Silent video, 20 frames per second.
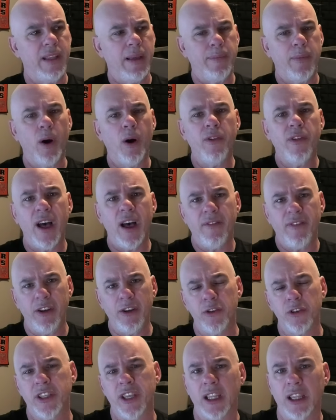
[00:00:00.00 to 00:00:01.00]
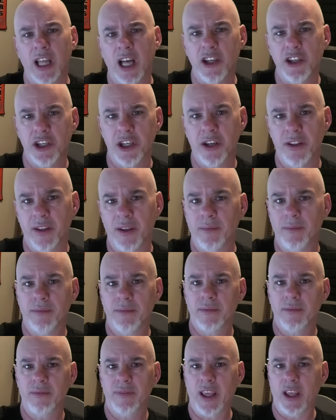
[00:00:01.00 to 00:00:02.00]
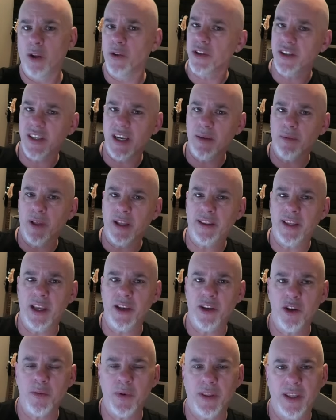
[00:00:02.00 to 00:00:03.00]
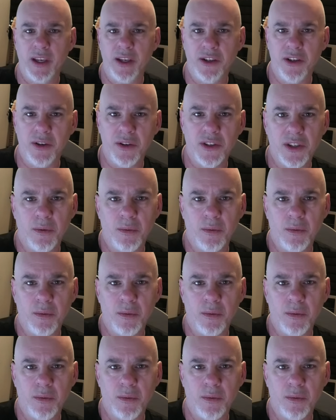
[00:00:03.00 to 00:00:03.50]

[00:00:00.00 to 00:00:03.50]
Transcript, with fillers: They both have interesting logic to them. They don't seem like they do, but they do.